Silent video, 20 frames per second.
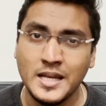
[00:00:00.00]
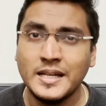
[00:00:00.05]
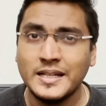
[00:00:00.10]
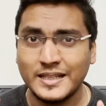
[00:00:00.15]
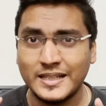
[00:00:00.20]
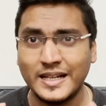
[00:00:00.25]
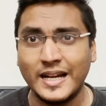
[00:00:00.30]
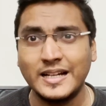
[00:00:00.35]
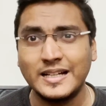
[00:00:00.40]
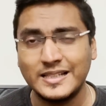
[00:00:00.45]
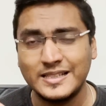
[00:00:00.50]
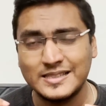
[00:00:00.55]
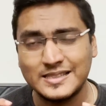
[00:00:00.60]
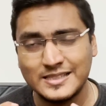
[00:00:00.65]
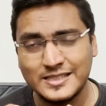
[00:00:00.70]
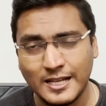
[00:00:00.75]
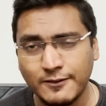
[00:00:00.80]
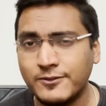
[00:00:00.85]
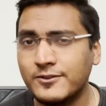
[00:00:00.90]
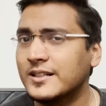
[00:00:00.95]
Cred is
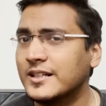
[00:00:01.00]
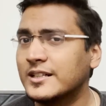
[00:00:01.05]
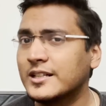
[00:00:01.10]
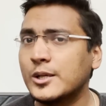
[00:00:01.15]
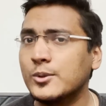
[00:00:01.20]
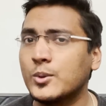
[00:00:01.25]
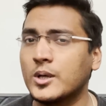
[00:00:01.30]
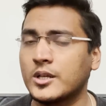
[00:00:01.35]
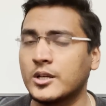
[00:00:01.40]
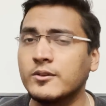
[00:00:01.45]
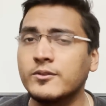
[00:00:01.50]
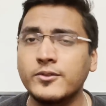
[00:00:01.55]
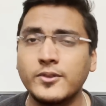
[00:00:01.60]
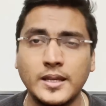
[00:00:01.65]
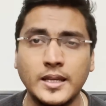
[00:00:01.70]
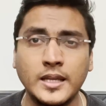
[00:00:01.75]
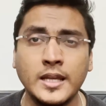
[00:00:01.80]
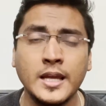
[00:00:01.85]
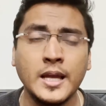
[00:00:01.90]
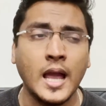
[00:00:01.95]
definitely one of
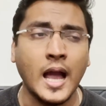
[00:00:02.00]
the